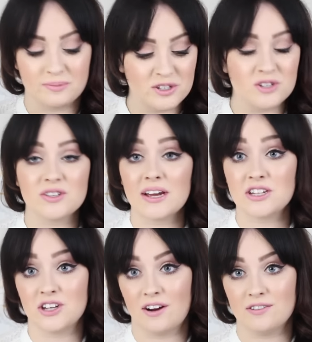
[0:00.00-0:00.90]
I'm gonna do
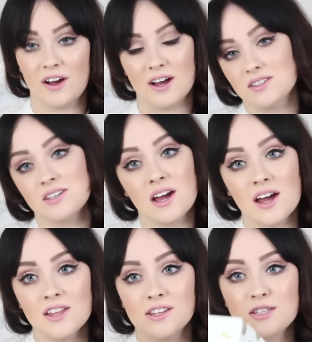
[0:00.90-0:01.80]
stationery first.
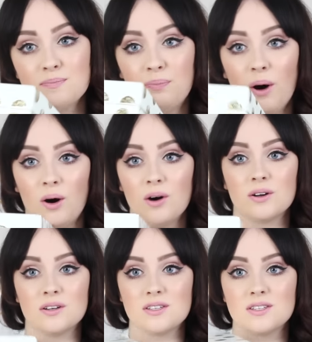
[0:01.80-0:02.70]
This
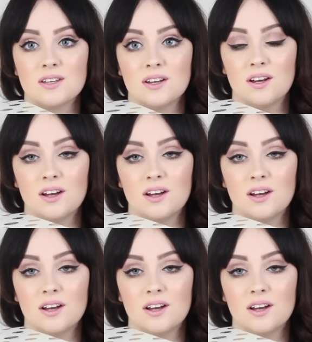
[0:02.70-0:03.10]
box.